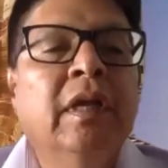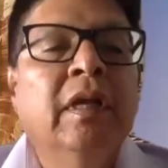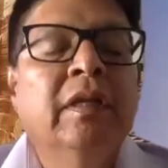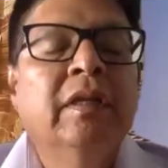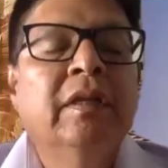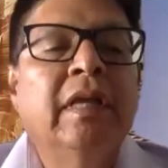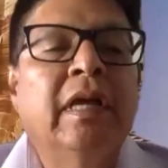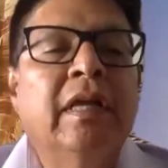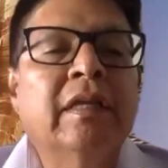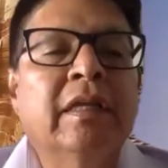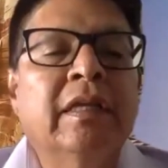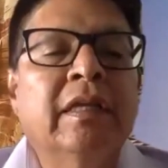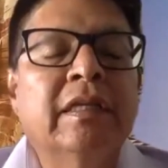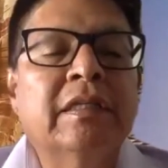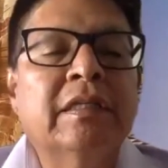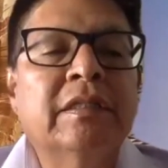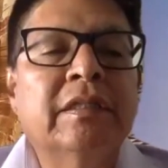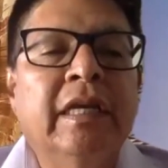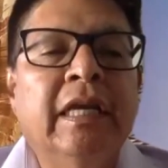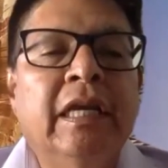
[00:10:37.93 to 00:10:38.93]
that
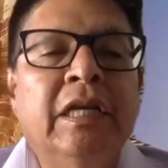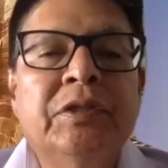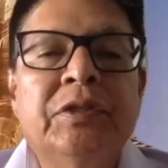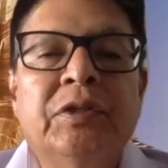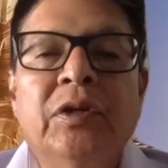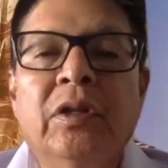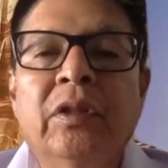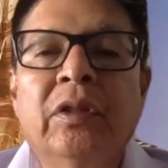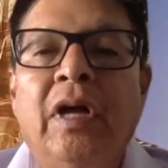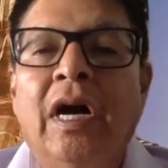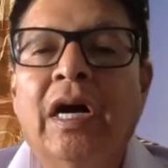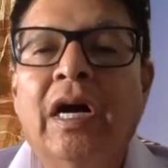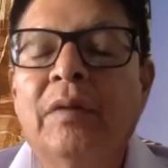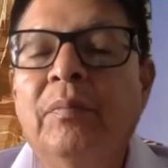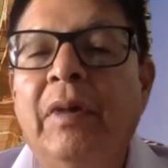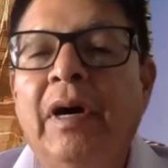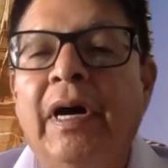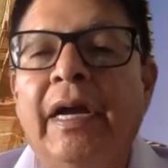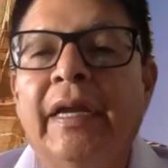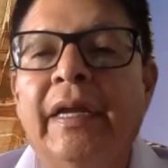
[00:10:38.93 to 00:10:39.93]
is interlocked
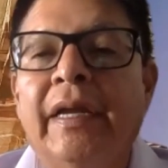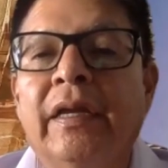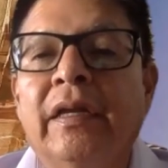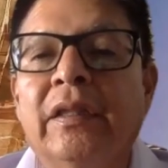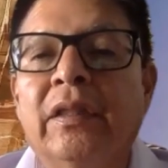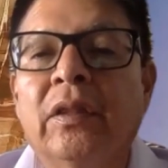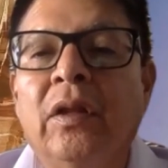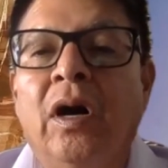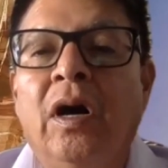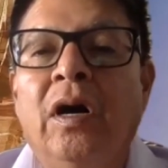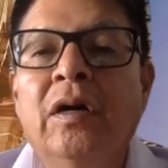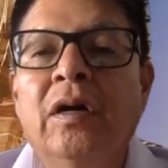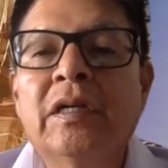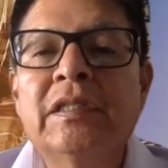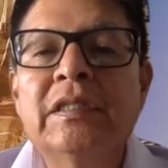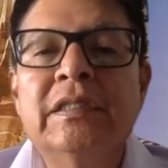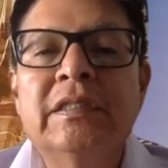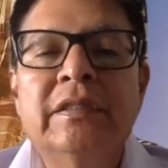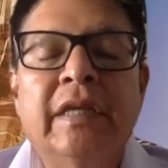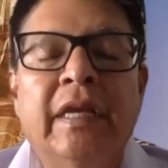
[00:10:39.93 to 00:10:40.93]
by
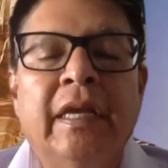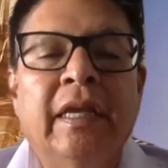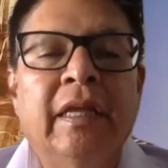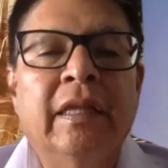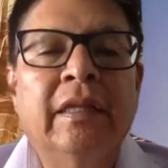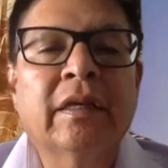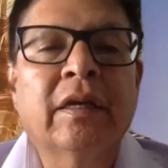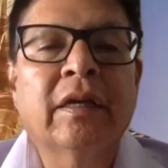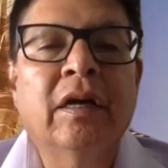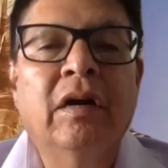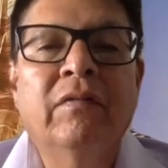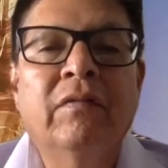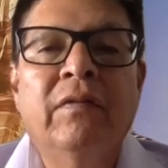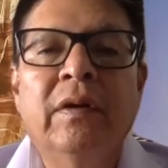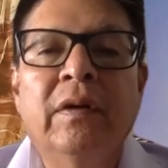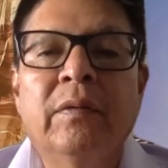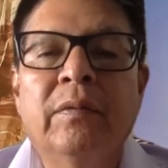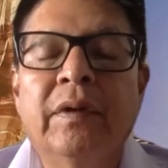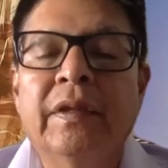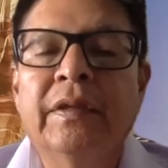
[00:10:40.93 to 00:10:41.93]
logs and
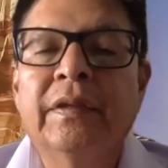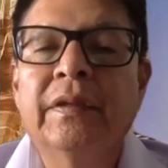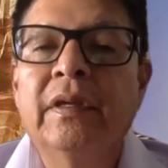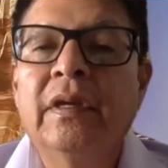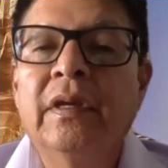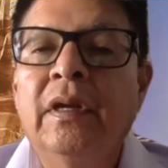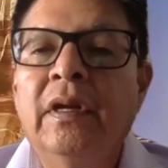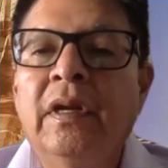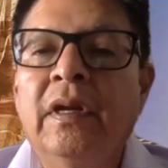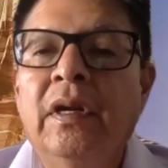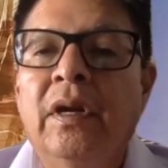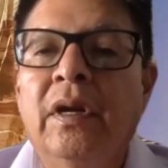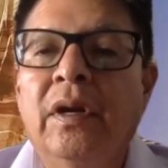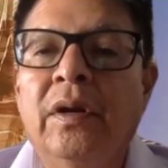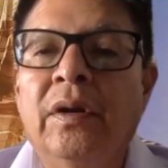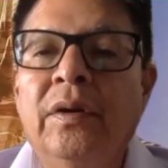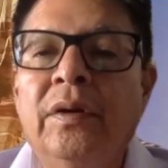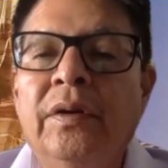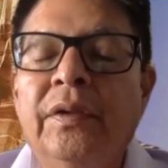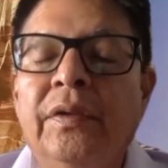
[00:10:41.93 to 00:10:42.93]
covered with
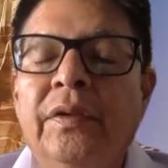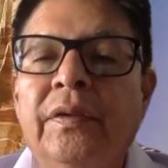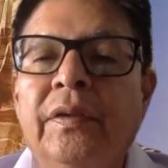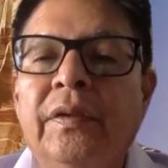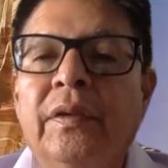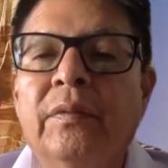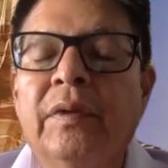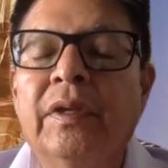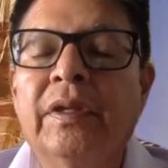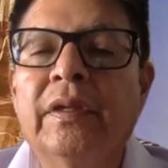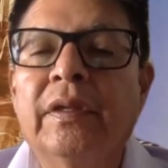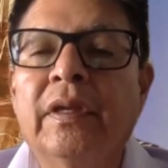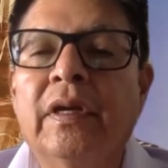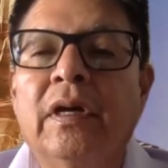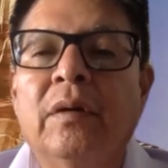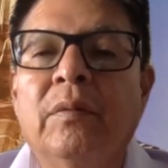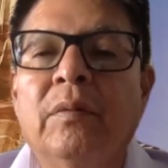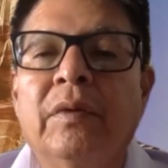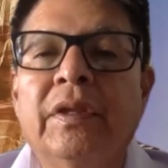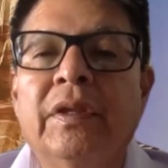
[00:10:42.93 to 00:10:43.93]
earth, with
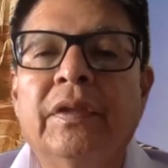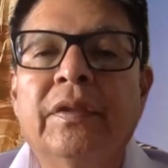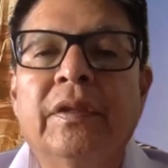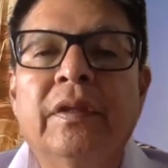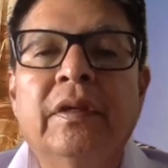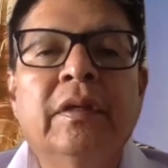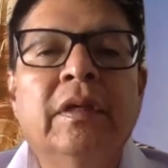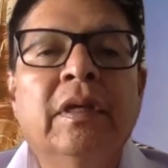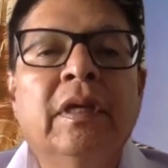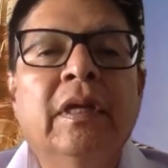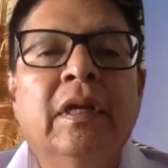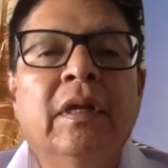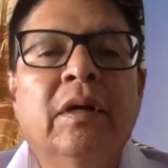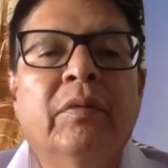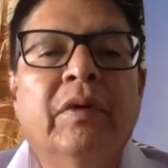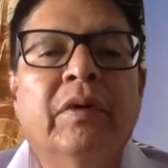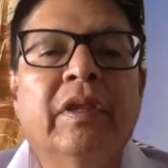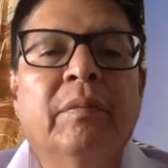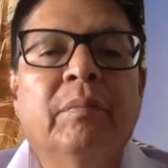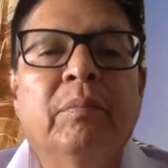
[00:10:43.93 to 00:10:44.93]

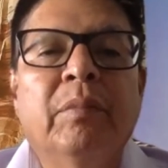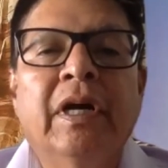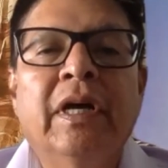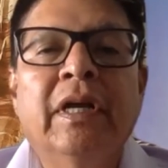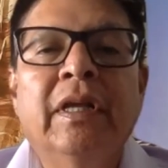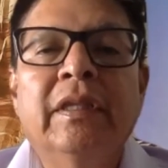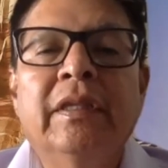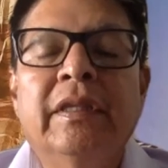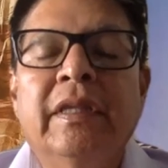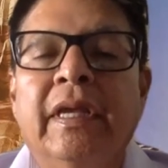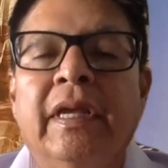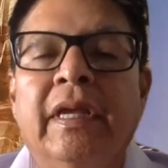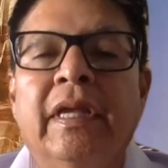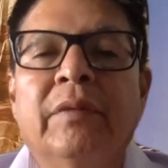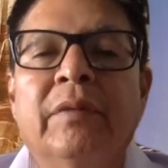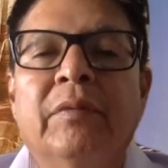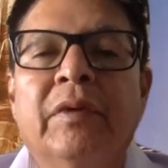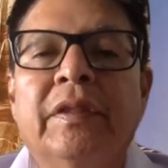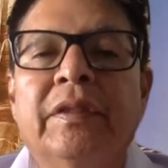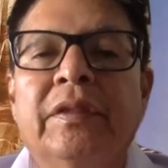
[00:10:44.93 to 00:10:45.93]
mud, and
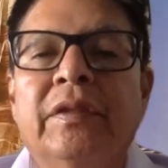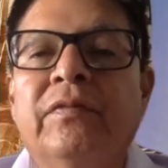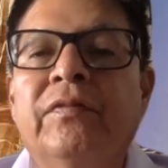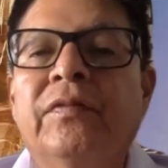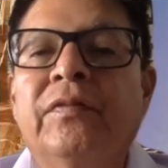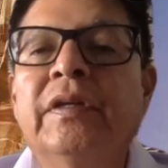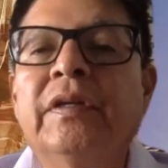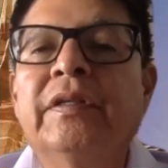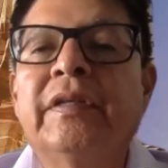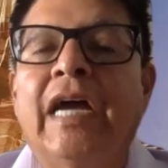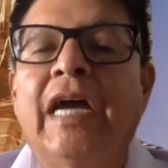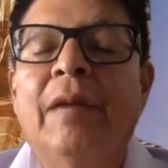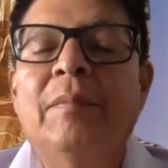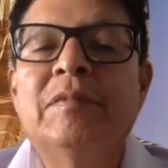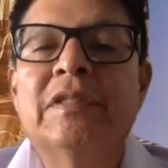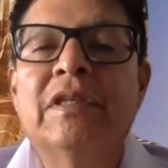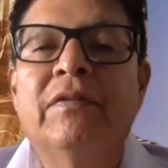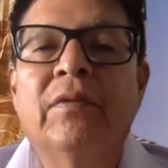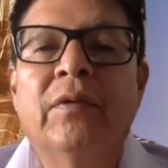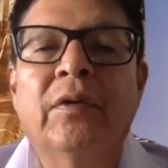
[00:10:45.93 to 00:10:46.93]
with different types
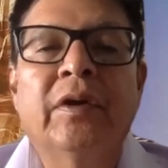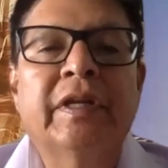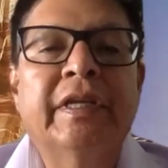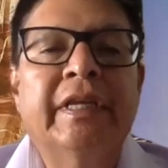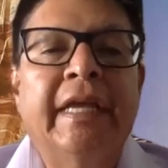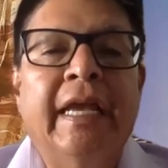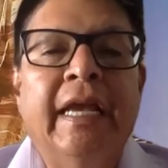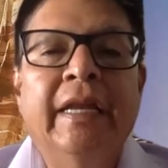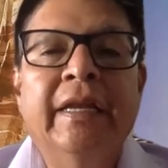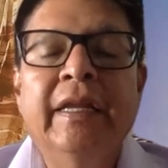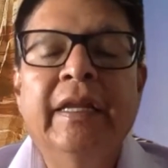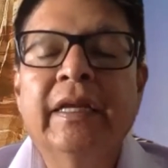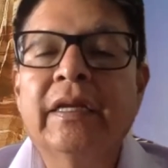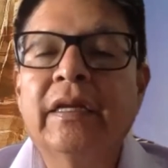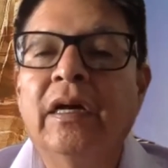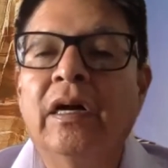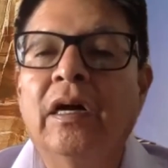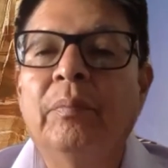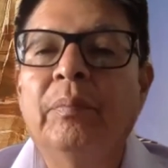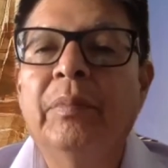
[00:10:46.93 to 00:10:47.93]
of organic
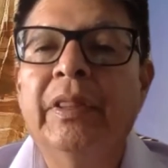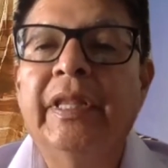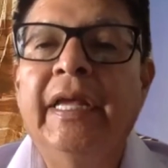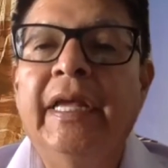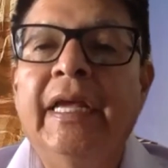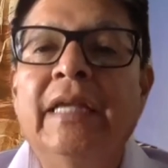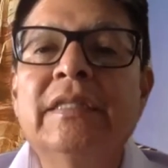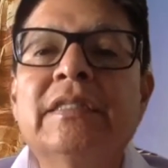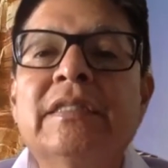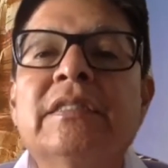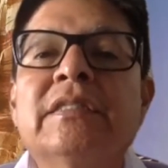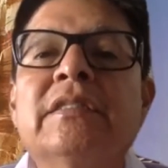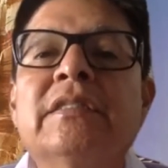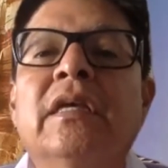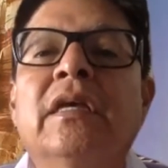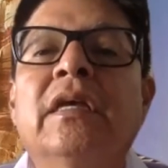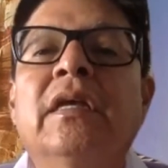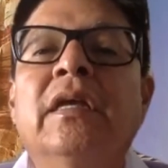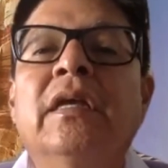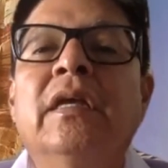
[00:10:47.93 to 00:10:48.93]
plants,
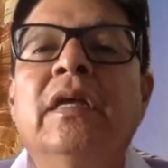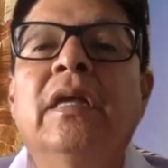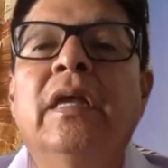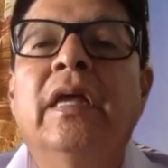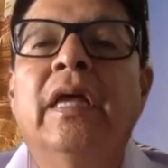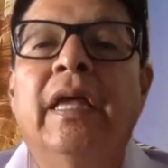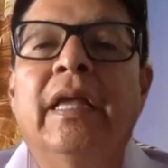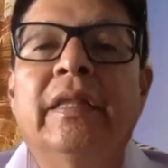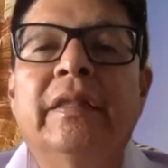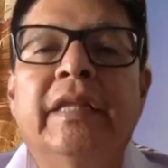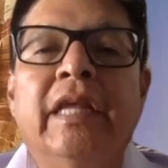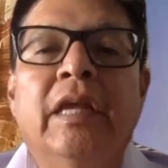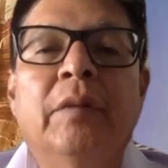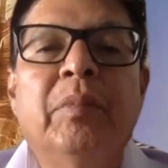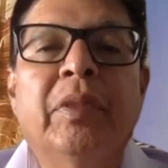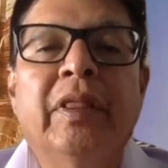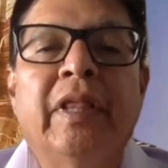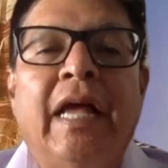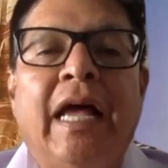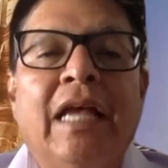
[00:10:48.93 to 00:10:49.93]
and they
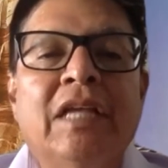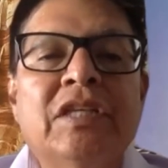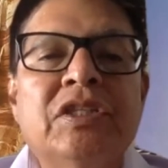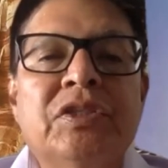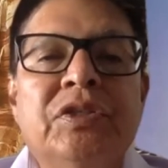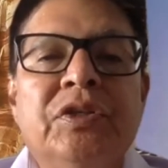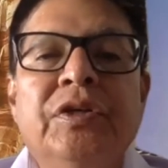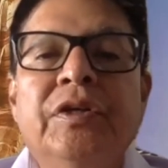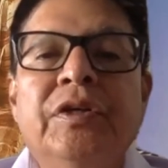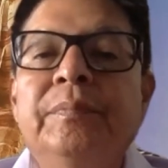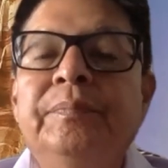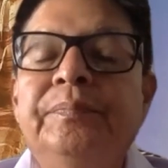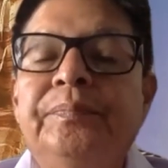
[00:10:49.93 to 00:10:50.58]
plaster.